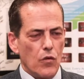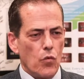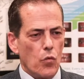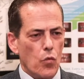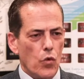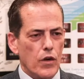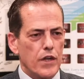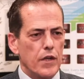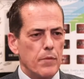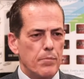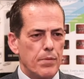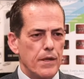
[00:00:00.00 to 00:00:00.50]

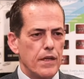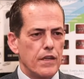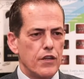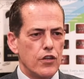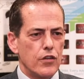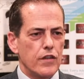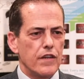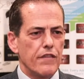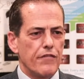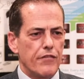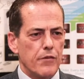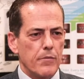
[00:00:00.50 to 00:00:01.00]
Wouldn't it be
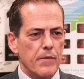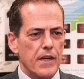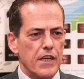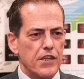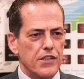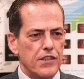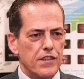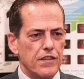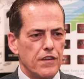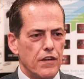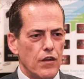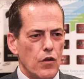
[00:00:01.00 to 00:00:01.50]
good
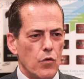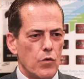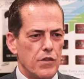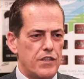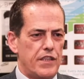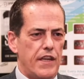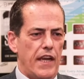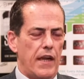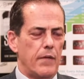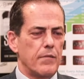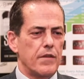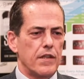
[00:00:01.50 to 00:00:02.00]
information to know
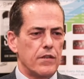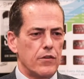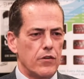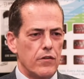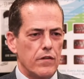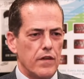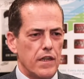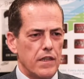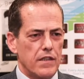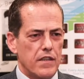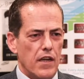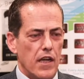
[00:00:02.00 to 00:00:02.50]
what's happening
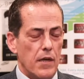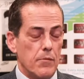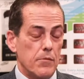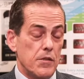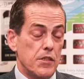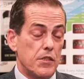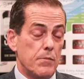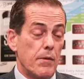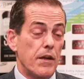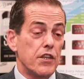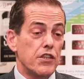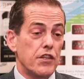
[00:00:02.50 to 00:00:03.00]
during that time?
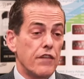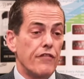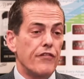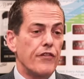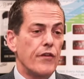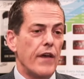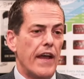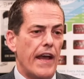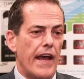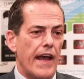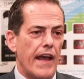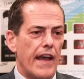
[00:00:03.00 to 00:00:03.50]
And especially if
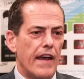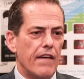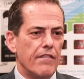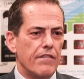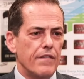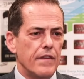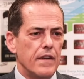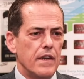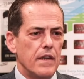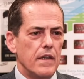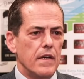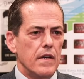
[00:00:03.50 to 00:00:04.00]
you have
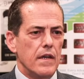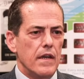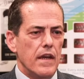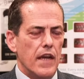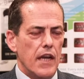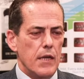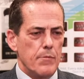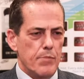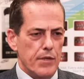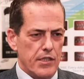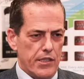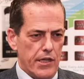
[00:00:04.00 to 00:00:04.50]

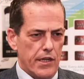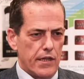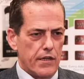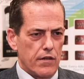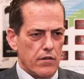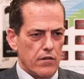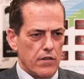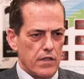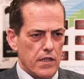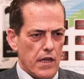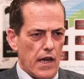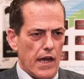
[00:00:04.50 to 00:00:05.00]
a
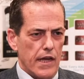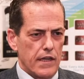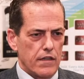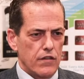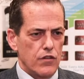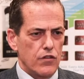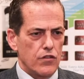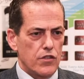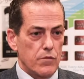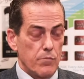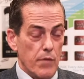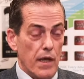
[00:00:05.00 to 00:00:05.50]
particular
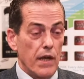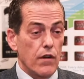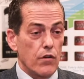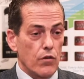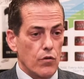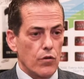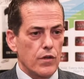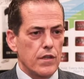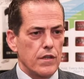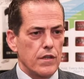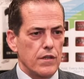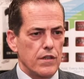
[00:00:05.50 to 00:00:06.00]
diagnosed
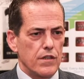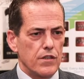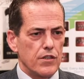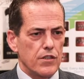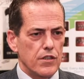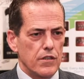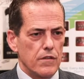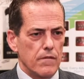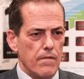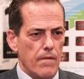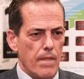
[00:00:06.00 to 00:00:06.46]
medical condition,